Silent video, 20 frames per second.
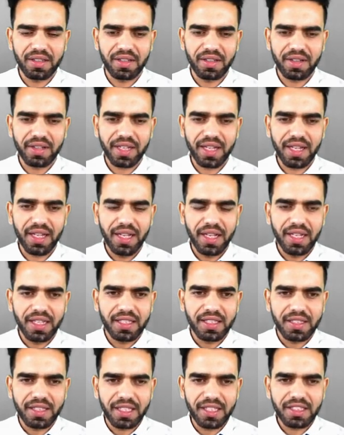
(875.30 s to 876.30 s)
Okay,
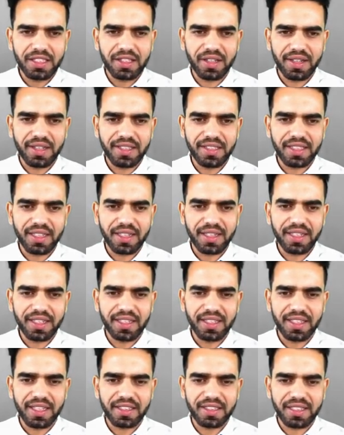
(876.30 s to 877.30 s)
these three secrete
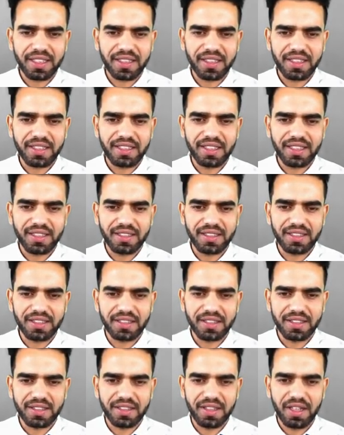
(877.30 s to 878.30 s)
their secretions
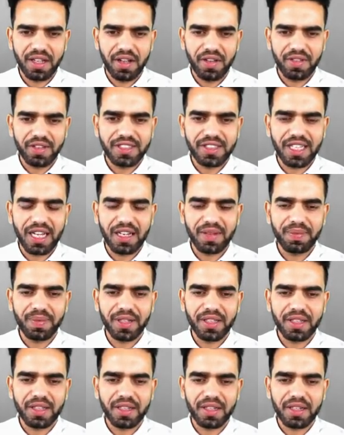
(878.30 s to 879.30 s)
which help in
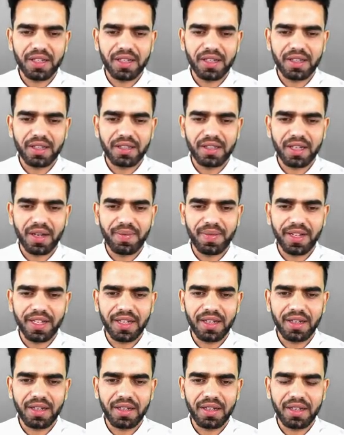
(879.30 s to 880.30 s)
the
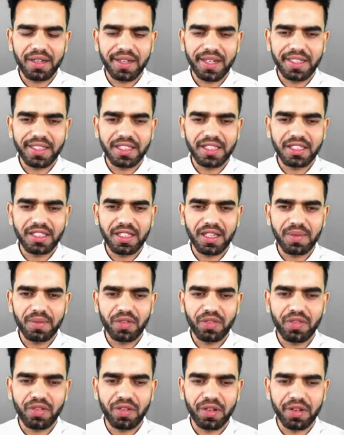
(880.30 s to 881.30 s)
chemical digestion of the
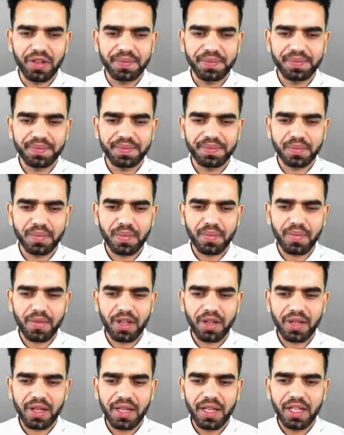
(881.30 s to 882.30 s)
food.
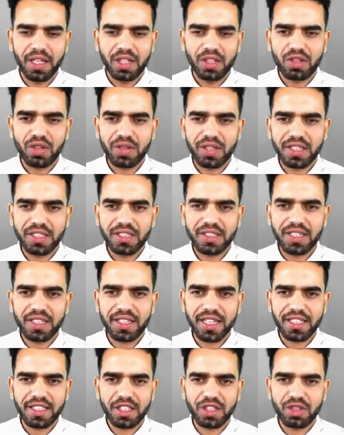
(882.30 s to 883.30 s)
Okay. So this is the
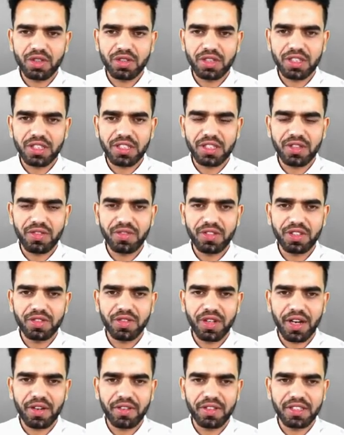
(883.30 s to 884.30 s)
digestive system which
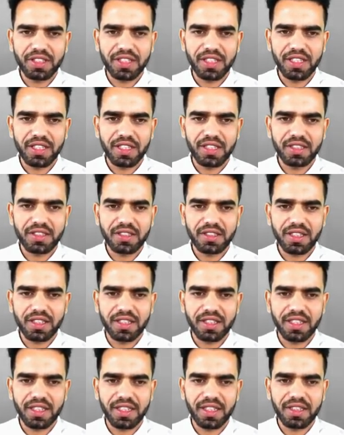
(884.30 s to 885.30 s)
we have to see,
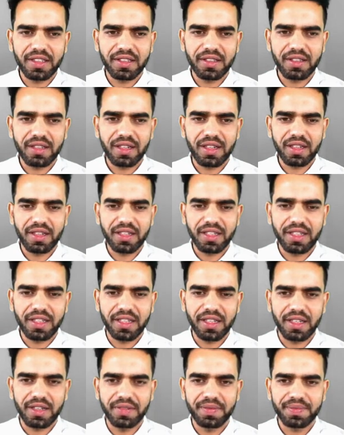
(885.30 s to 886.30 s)
study in
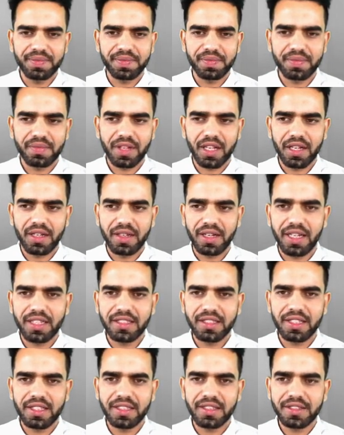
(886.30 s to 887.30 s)
detail.
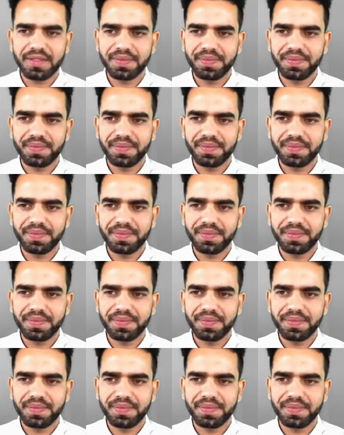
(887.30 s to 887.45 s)
Next is,